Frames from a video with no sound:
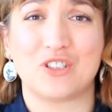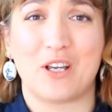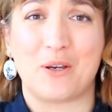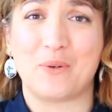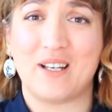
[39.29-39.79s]

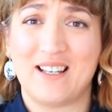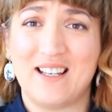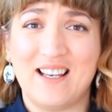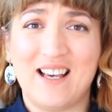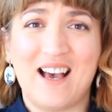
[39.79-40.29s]
So
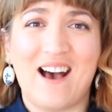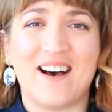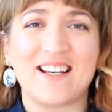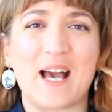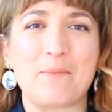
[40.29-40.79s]

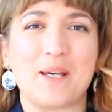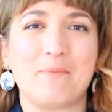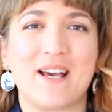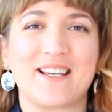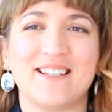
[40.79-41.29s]
hi Gabby
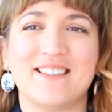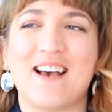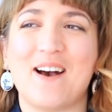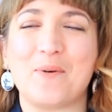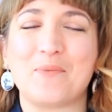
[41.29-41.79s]
and
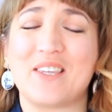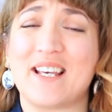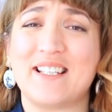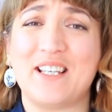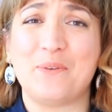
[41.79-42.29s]
Megan,
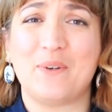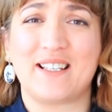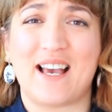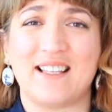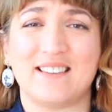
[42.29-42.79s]
thank you
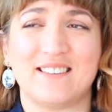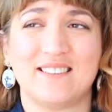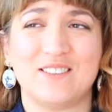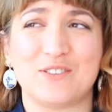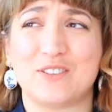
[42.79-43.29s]
again.
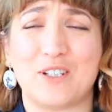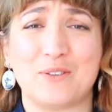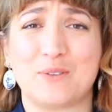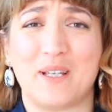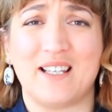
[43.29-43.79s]
You're so
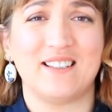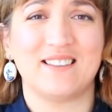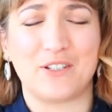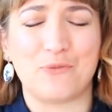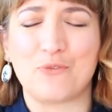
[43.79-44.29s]
sweet.
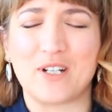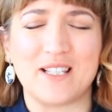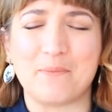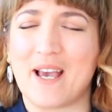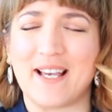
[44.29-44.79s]
You
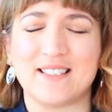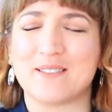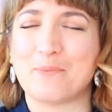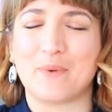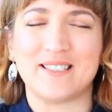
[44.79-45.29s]
really
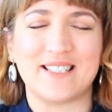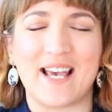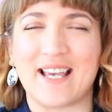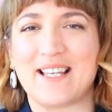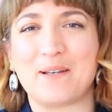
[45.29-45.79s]
made my
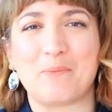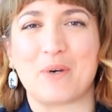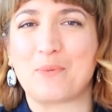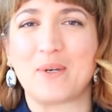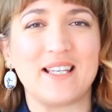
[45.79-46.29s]
day,
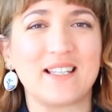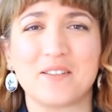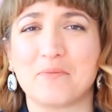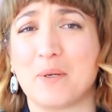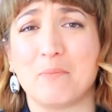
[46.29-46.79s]
my
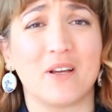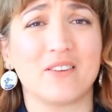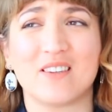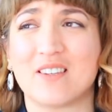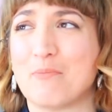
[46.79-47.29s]
week, my
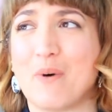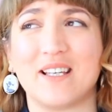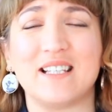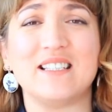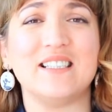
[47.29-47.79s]
month,
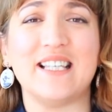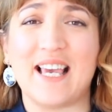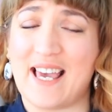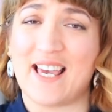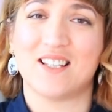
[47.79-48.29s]
my
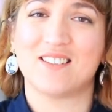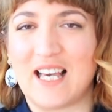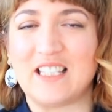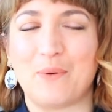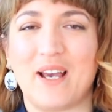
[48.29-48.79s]
year.
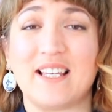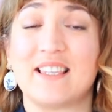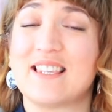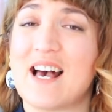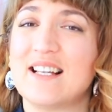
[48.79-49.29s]

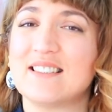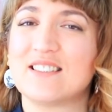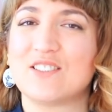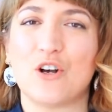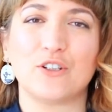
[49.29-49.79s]
Anyway,
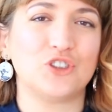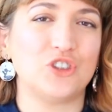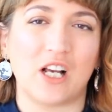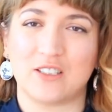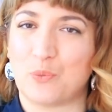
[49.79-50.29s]
that's not
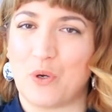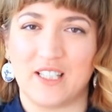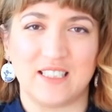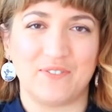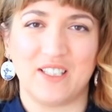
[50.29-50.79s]
just what
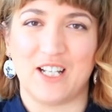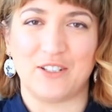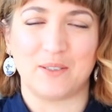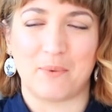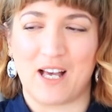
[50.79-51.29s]
this video
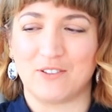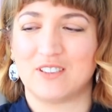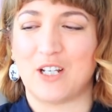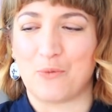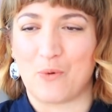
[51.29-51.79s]
is
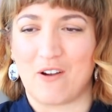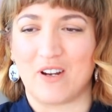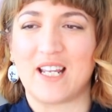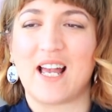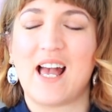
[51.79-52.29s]
about, don't
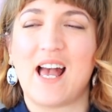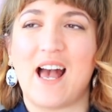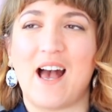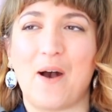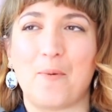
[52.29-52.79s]
worry.
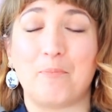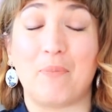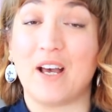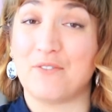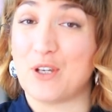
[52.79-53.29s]

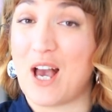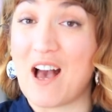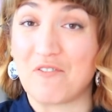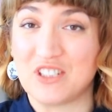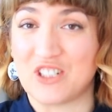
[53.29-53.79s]
But if you
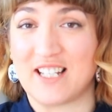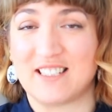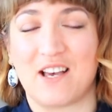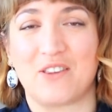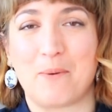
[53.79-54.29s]
haven't
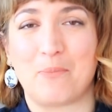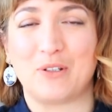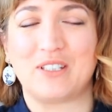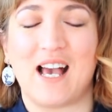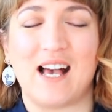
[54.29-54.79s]
checked out that
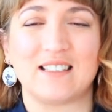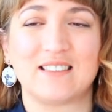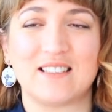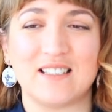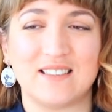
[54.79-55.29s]

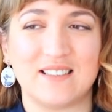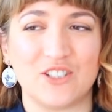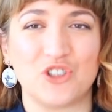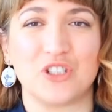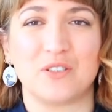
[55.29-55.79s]
podcast,
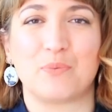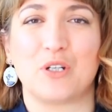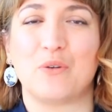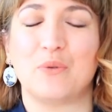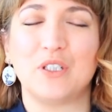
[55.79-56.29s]

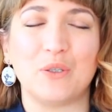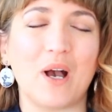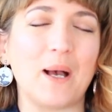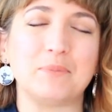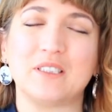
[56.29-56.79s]
Brew, you
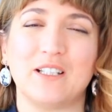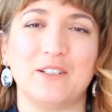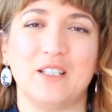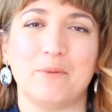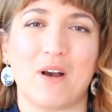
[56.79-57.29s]

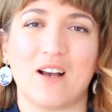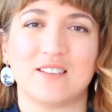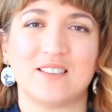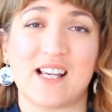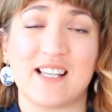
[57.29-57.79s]
absolutely
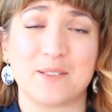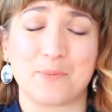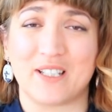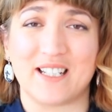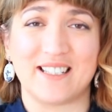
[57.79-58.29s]
must. It's
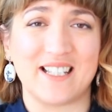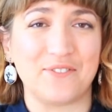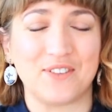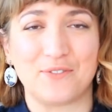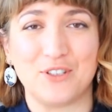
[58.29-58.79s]
brilliant,
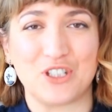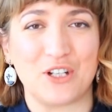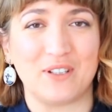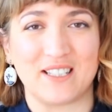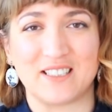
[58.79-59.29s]
even if you
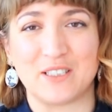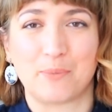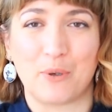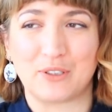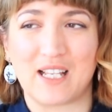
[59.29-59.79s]
don't listen
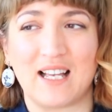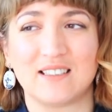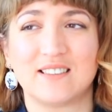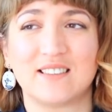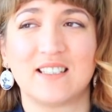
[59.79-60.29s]
to
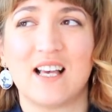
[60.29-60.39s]
podcasts.